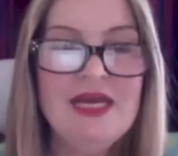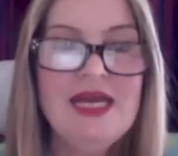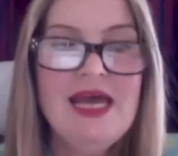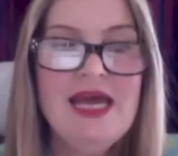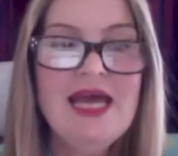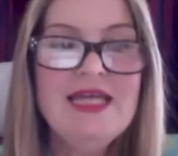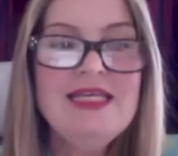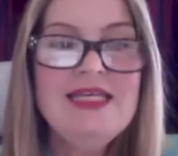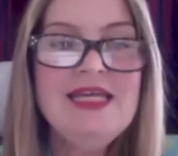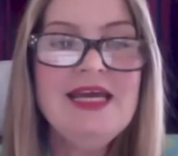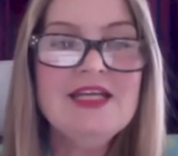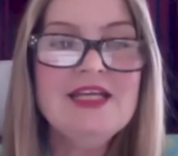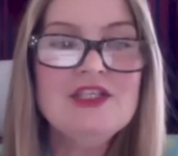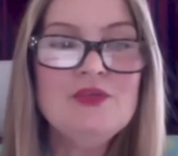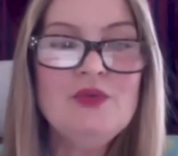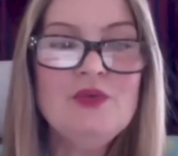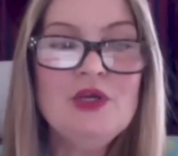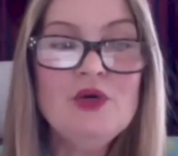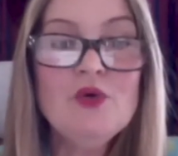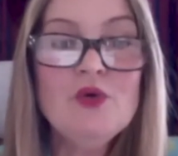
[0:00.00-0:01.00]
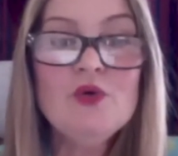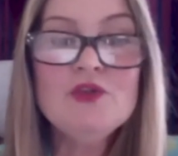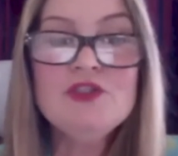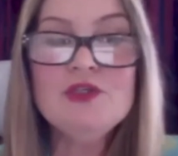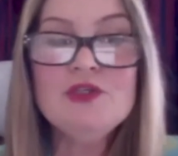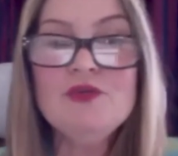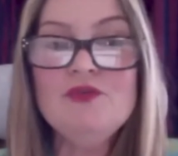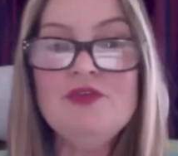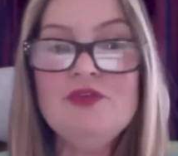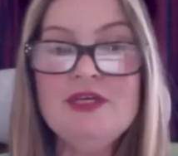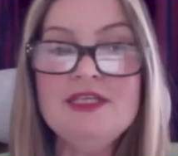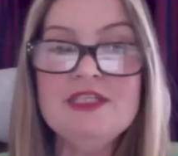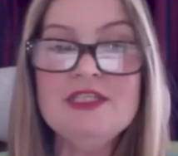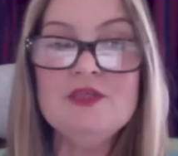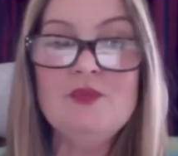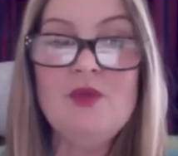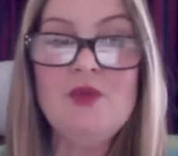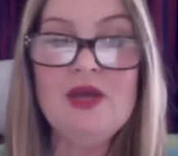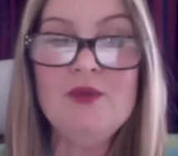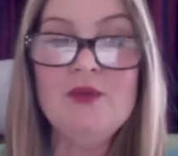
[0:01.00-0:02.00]
And yet we all do this
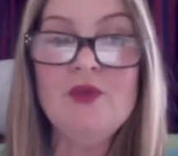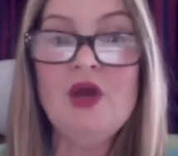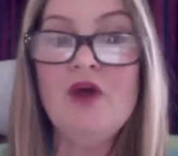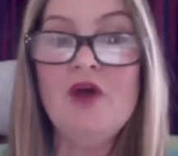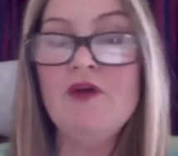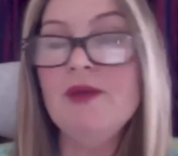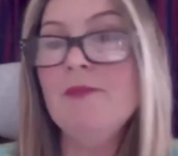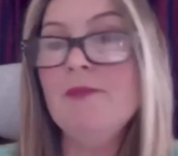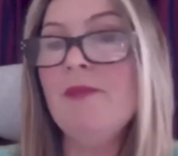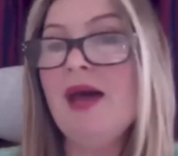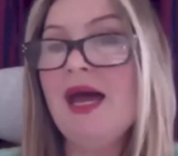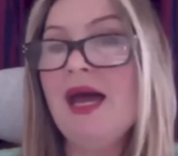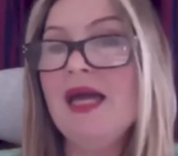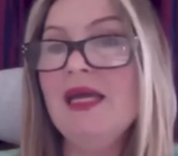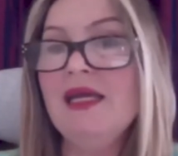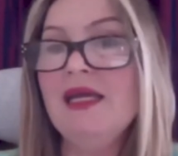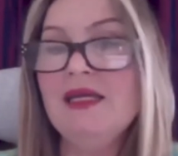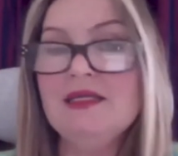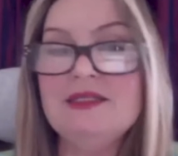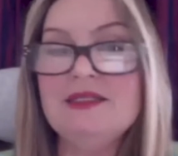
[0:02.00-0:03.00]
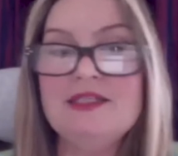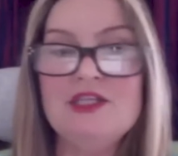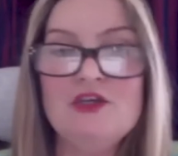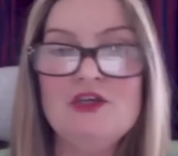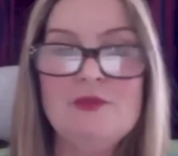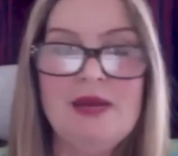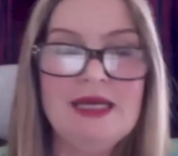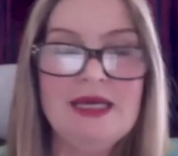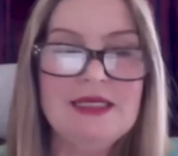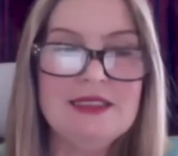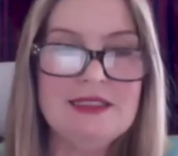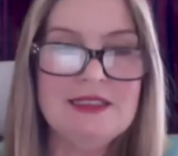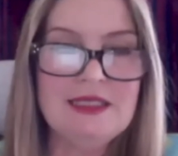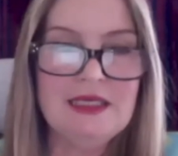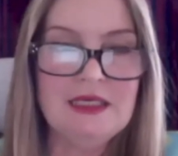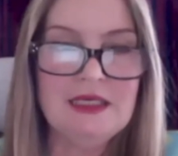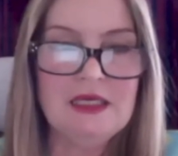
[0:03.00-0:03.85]
when we are in pain as humanity,